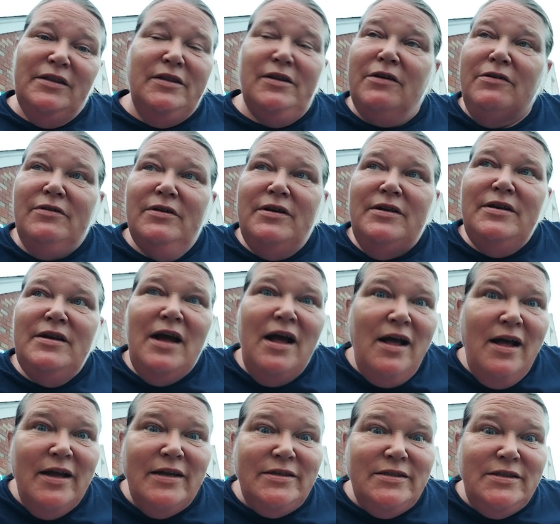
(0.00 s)
They're
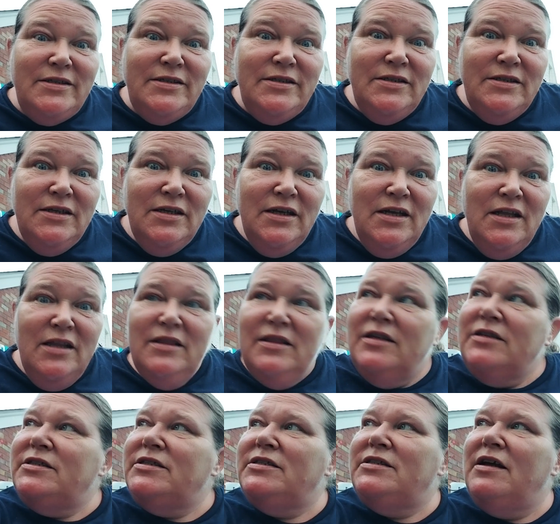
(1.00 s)
nuts.
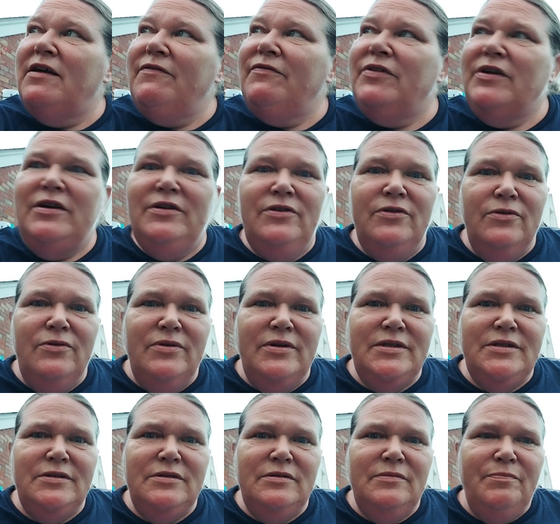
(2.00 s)
The stuff they do
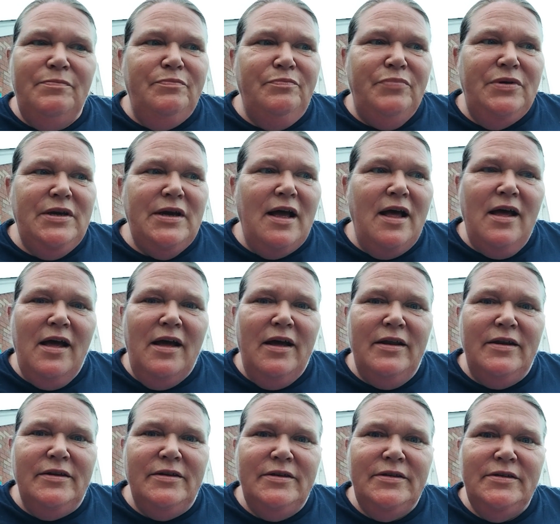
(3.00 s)
is
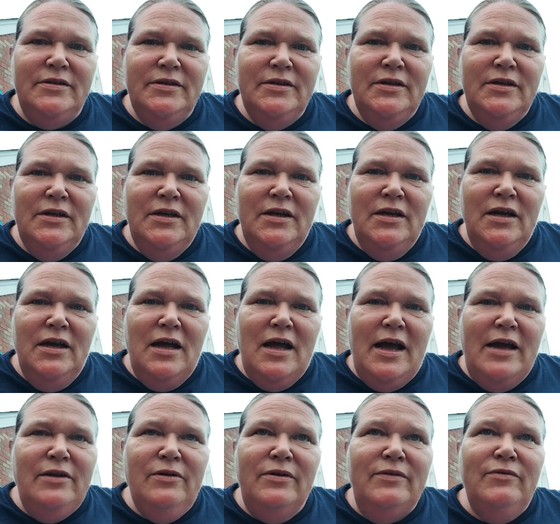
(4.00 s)
beyond.
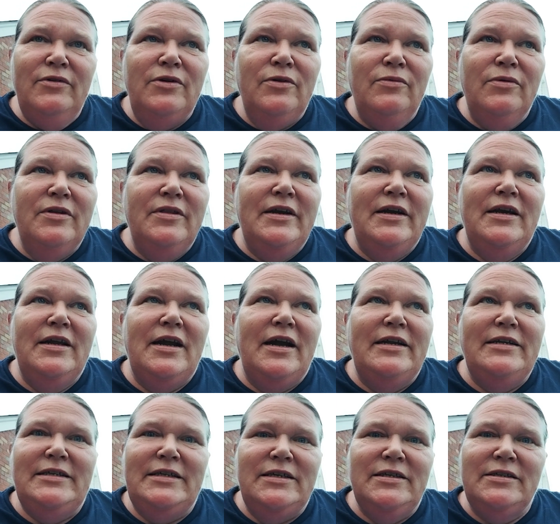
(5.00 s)
I don't even know where they get
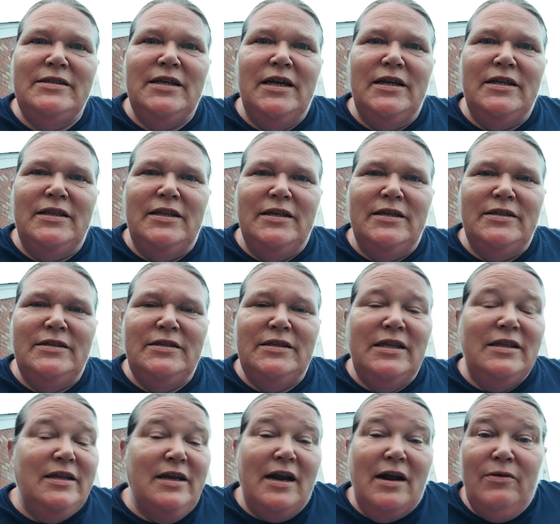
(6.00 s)
ideas like this.
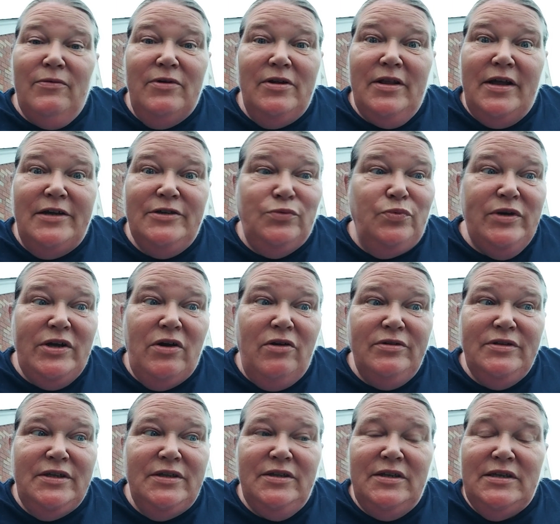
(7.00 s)
And then I realize we all
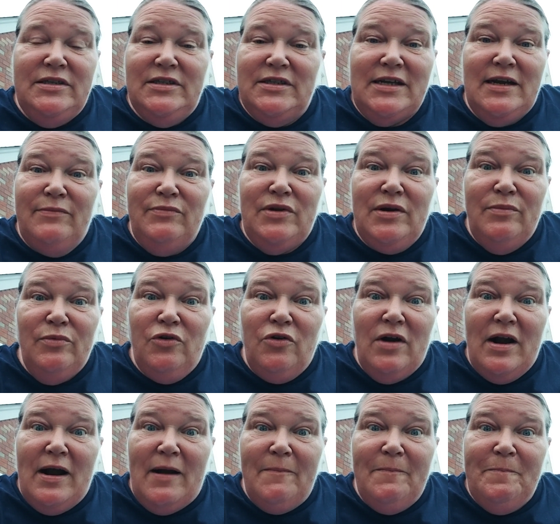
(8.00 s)
did the same dumb
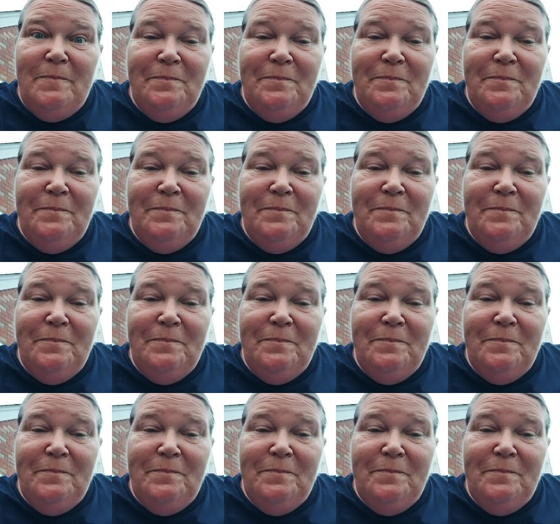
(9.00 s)
crap.